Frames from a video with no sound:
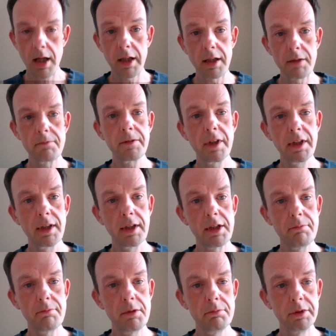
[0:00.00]
And then
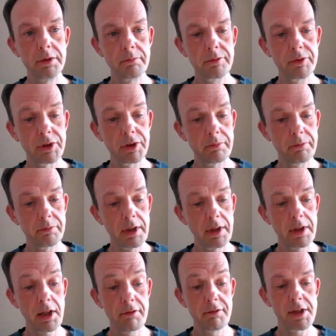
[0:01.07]
finally, we want to
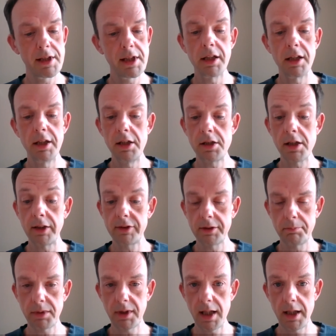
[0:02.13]
encourage the NHS
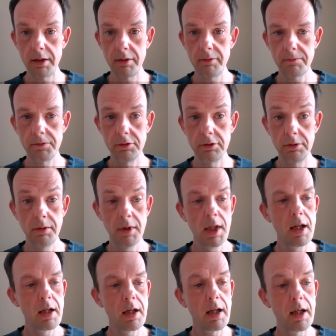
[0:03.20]
to plan for
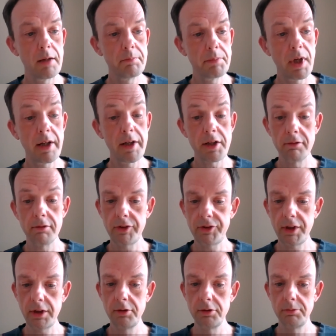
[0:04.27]
either a
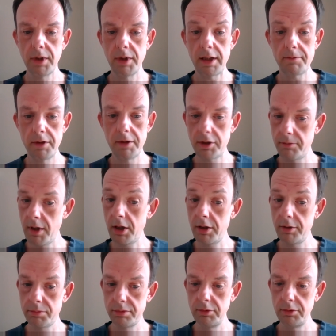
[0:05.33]
single wave, which we
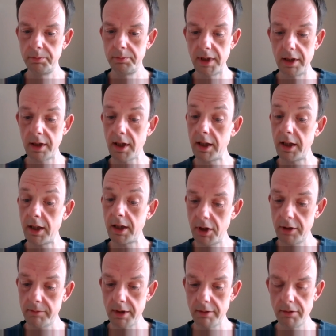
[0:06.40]
hope will be the case, we
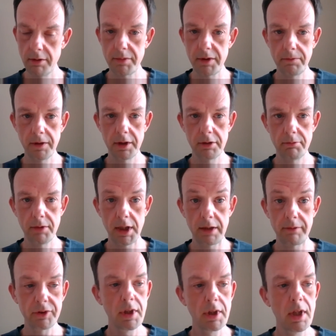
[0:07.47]
hope there won't be further
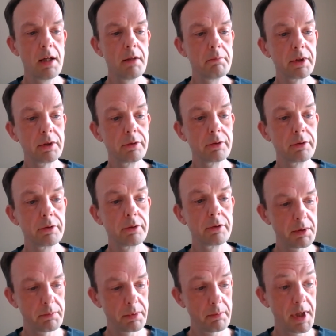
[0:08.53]
waves, but also to
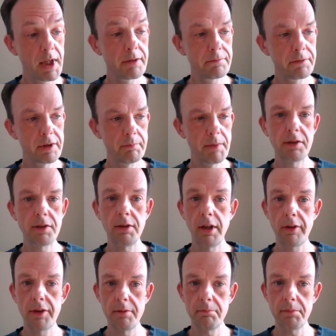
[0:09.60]
be prepared for the mental
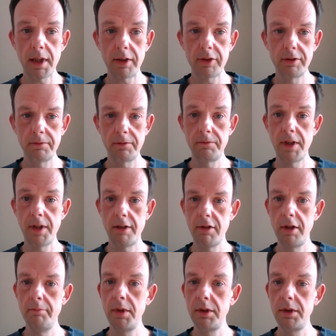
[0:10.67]
health impacts if there are